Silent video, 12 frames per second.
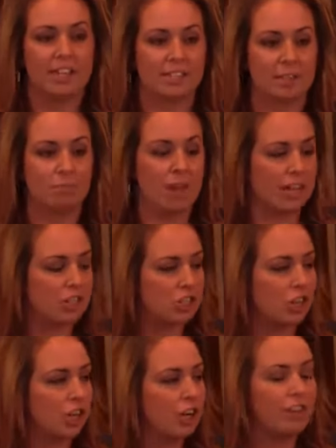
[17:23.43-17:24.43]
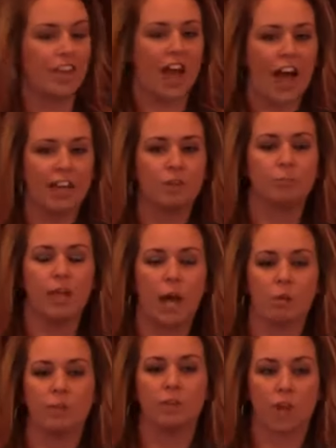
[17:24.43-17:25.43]
is to make sure that I
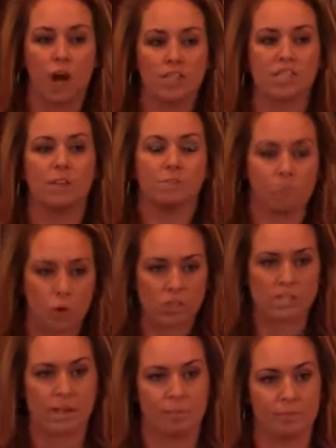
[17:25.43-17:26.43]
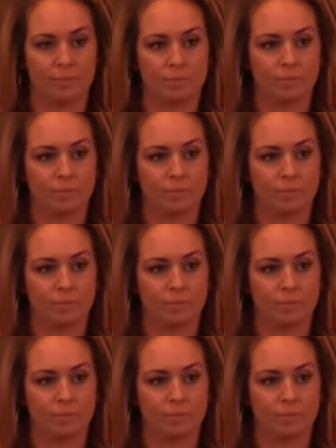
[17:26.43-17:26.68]
comply with the laws and enforce them.